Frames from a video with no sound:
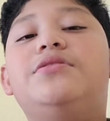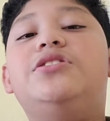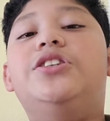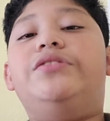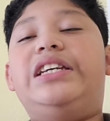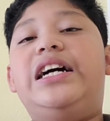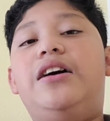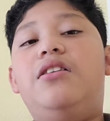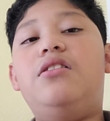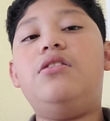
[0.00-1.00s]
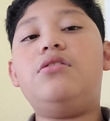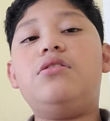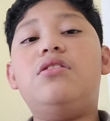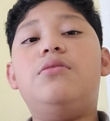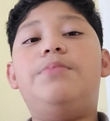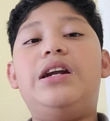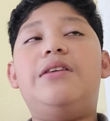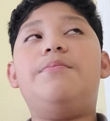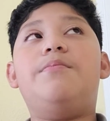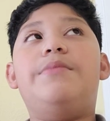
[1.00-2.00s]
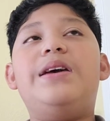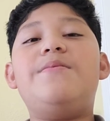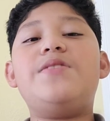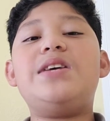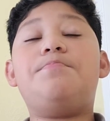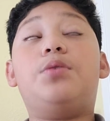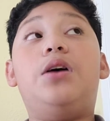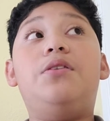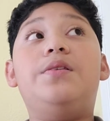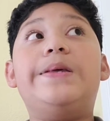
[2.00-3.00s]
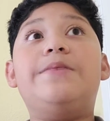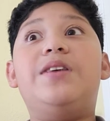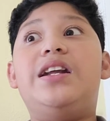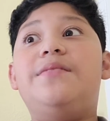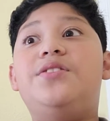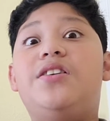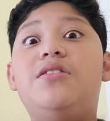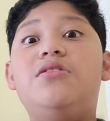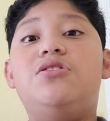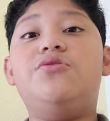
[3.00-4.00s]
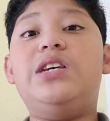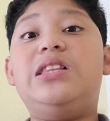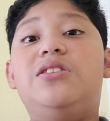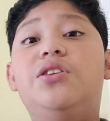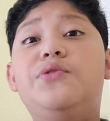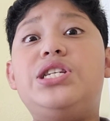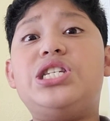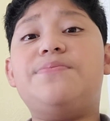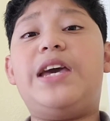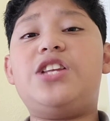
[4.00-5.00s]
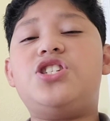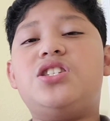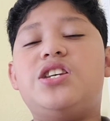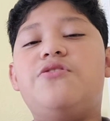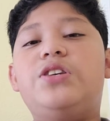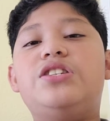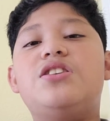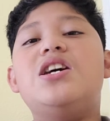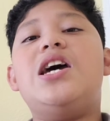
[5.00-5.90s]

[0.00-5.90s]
So, yeah. But probably, when I'm done doing the Luigi's Mansion series,